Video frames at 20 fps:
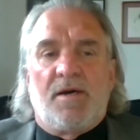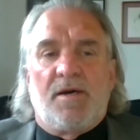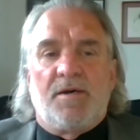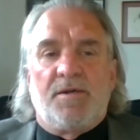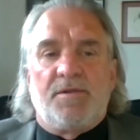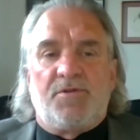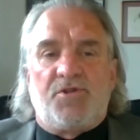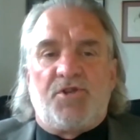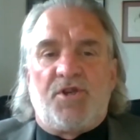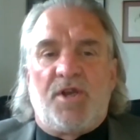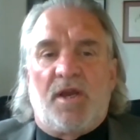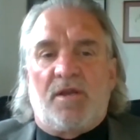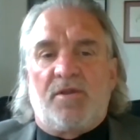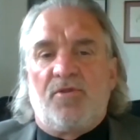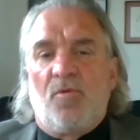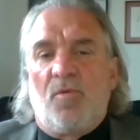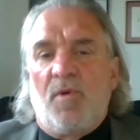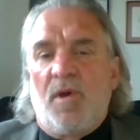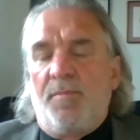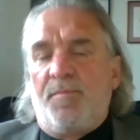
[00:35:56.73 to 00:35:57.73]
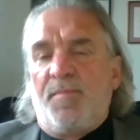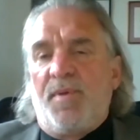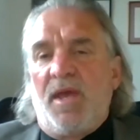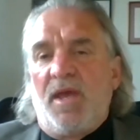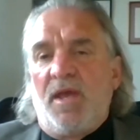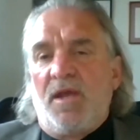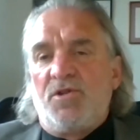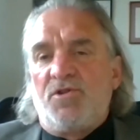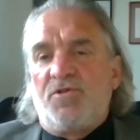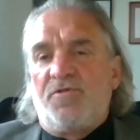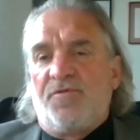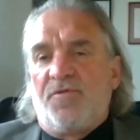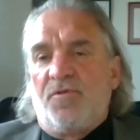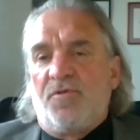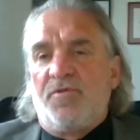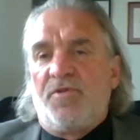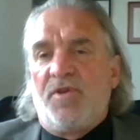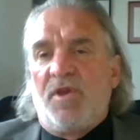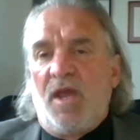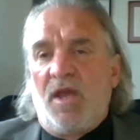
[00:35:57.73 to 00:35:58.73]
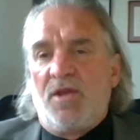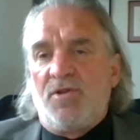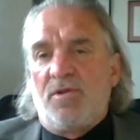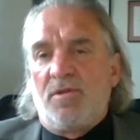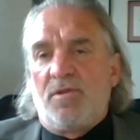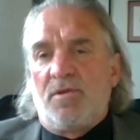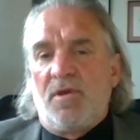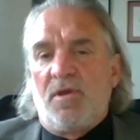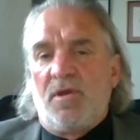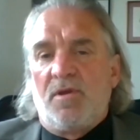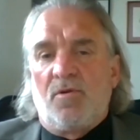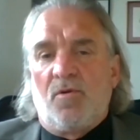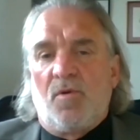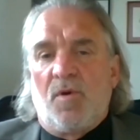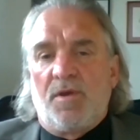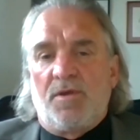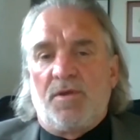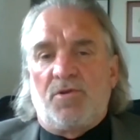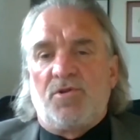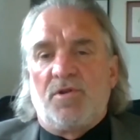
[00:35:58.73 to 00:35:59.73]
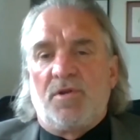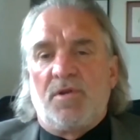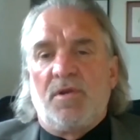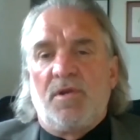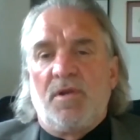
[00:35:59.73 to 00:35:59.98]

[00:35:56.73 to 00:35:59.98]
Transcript: check the web page for the agency in question